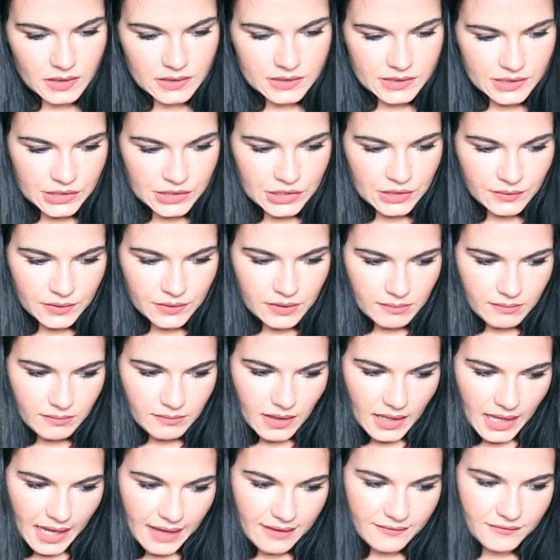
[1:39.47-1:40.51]
So you don't want
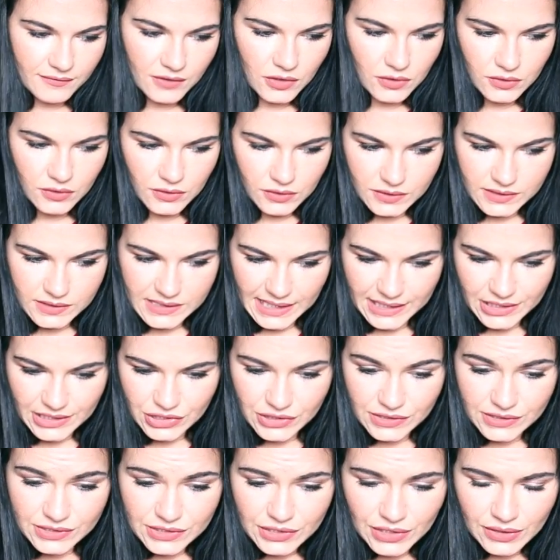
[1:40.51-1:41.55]
to have your
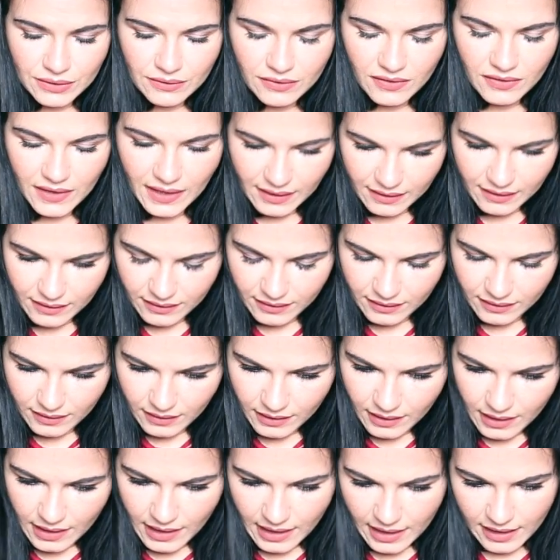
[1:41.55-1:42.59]
sections too thick,
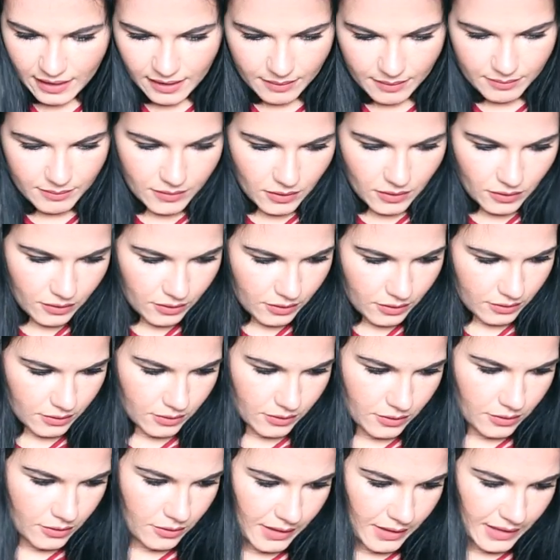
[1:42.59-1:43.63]

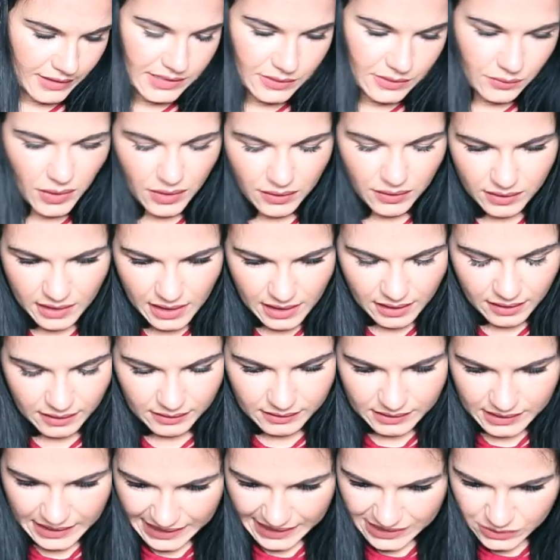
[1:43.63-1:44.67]
or else it won't
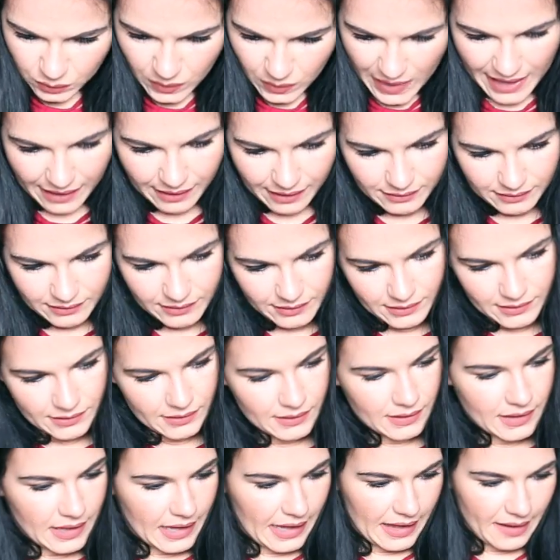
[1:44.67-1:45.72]
curl as well,
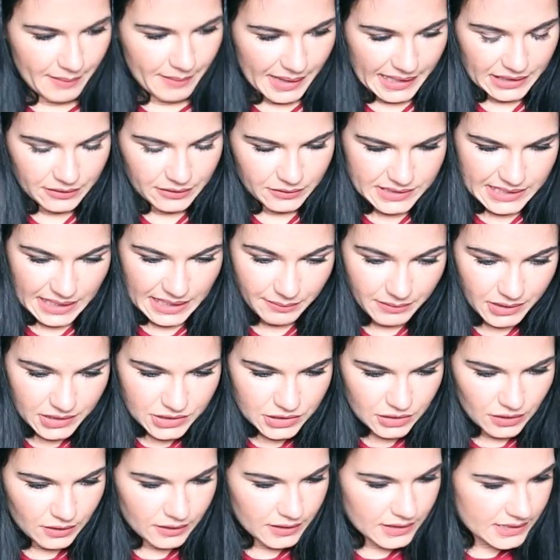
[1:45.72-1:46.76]
and it will take much
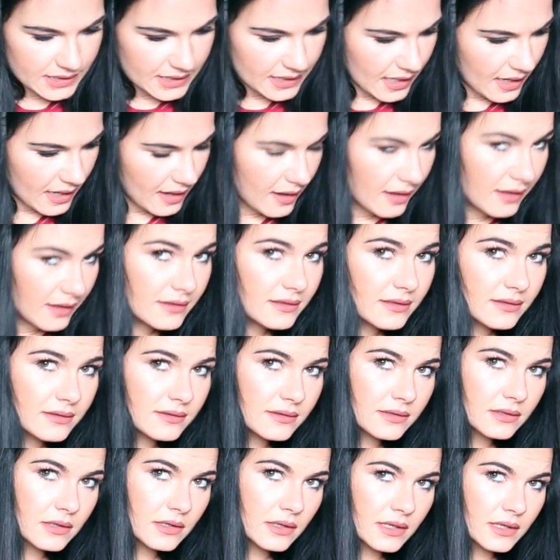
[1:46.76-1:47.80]
longer to curl.
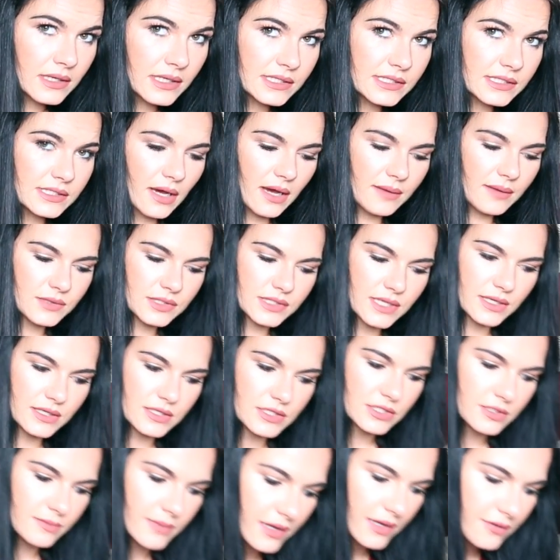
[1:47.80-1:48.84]
So I'm just going
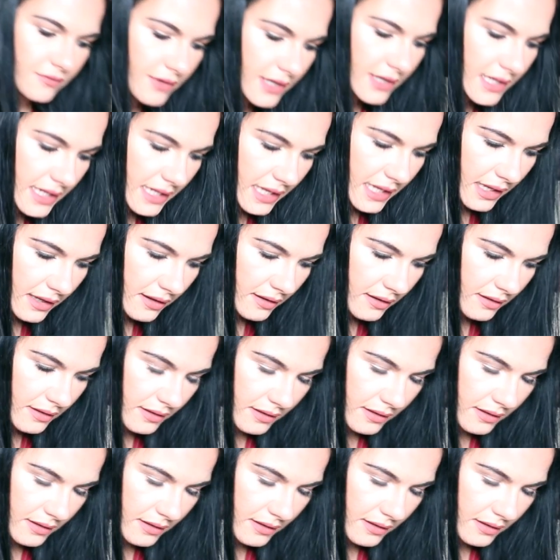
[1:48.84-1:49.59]
to do mine really